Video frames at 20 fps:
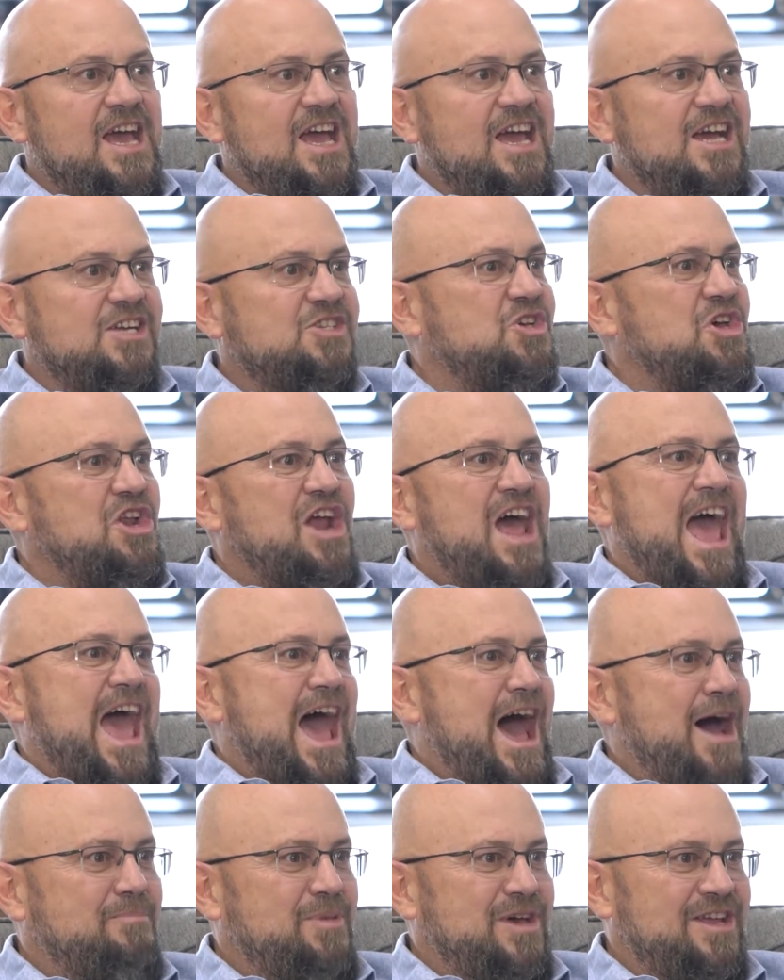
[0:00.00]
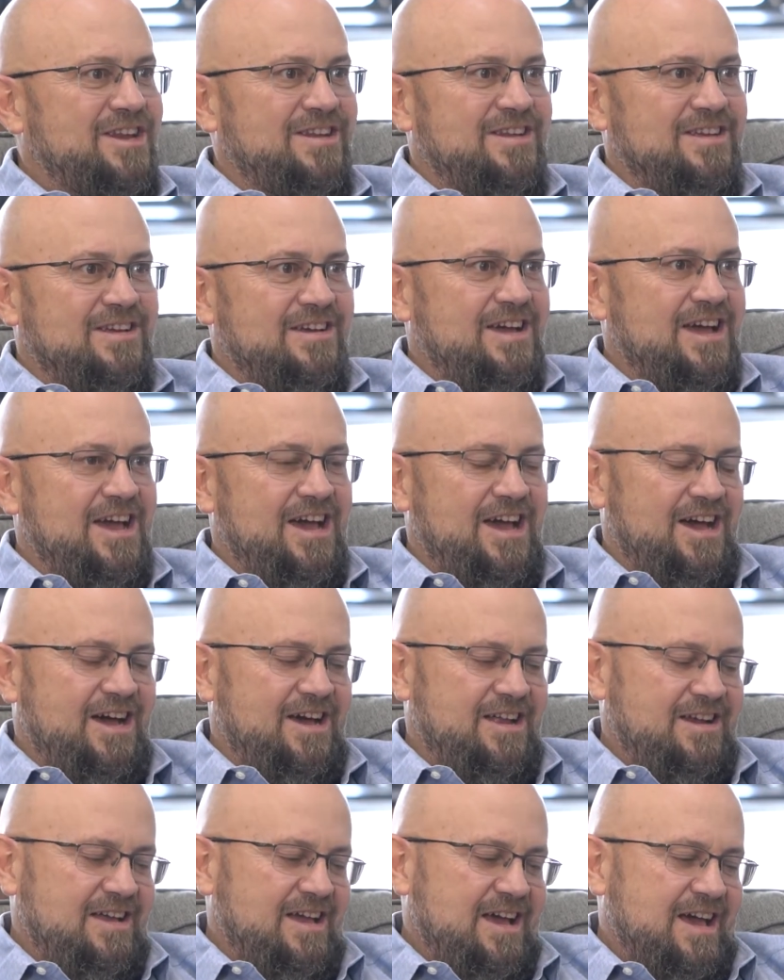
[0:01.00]
It's going to happen,
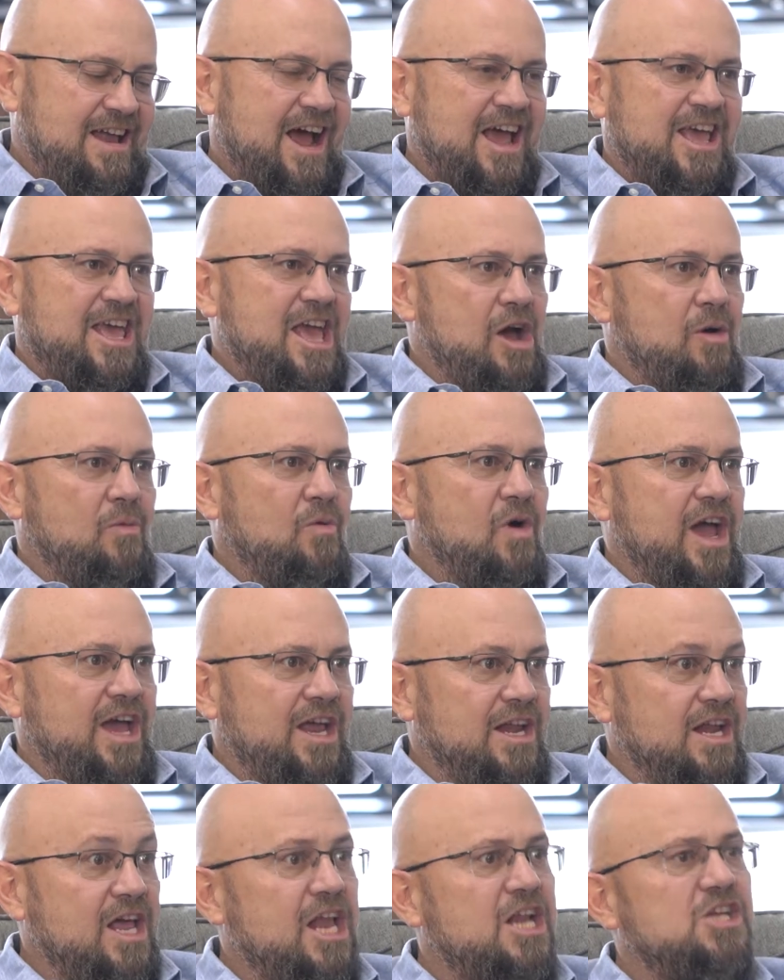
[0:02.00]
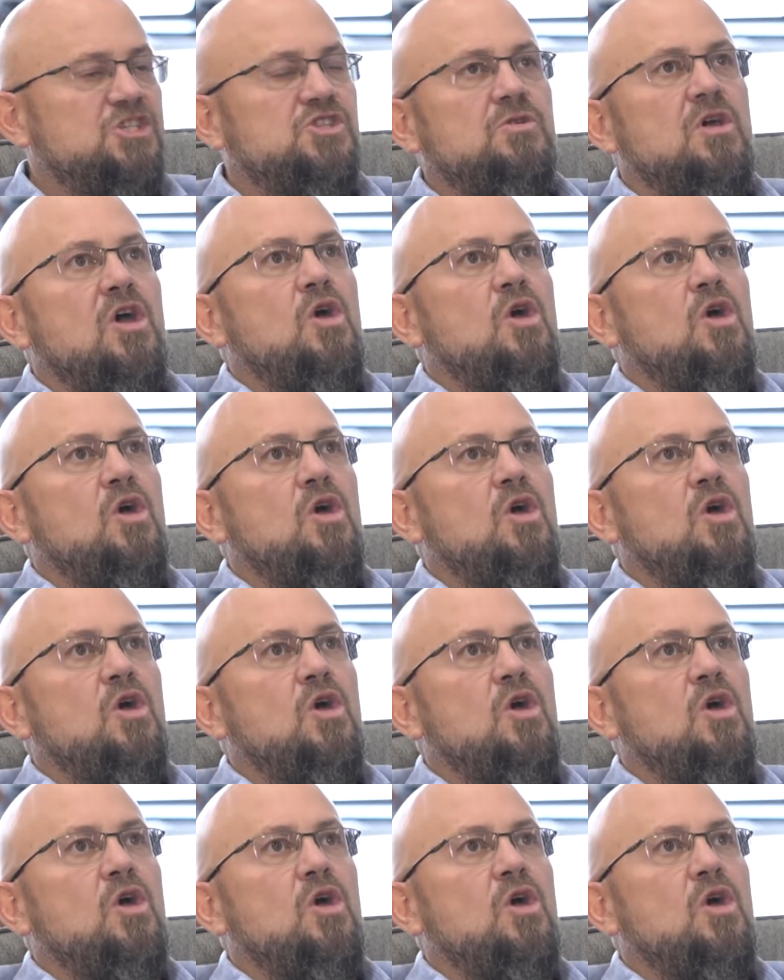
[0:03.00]
and I can't wait. And it's,